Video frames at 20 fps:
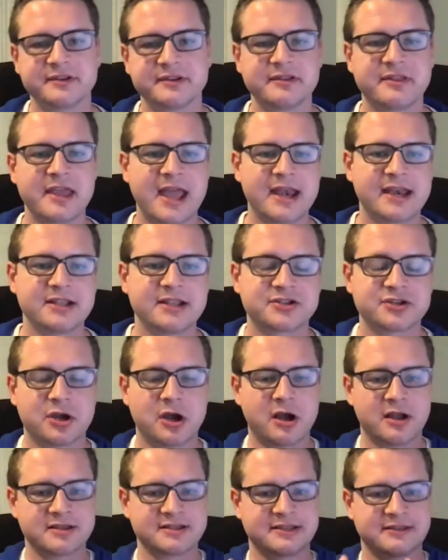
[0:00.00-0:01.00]
that is
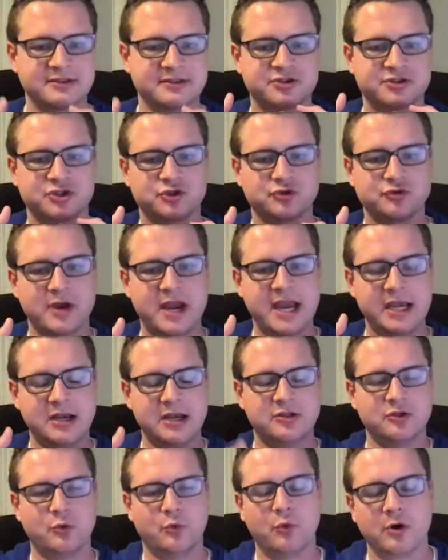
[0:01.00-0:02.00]
causing the strain
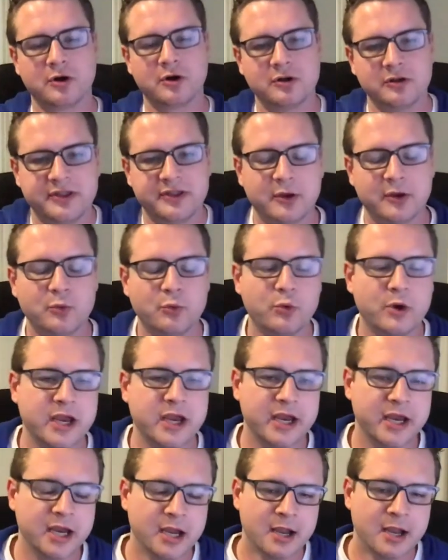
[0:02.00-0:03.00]
in the world that
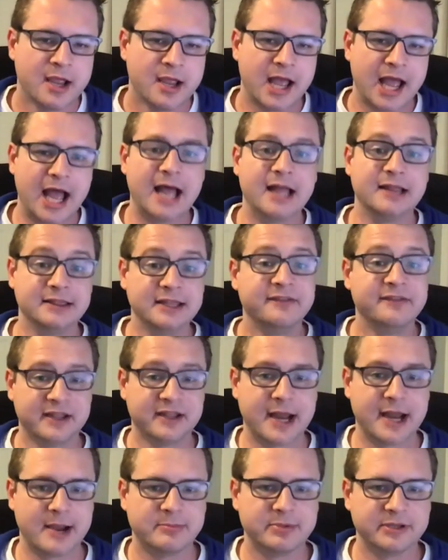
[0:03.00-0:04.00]
we live in,
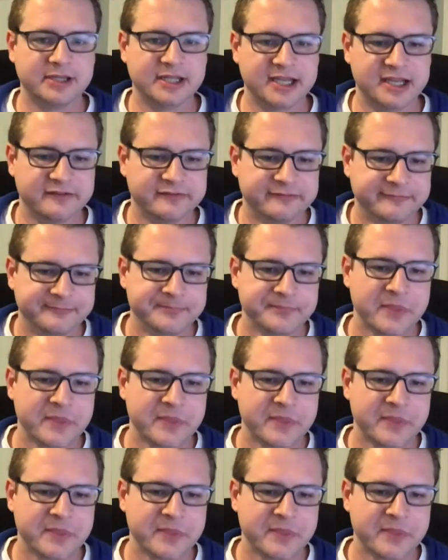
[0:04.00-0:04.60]
I believe,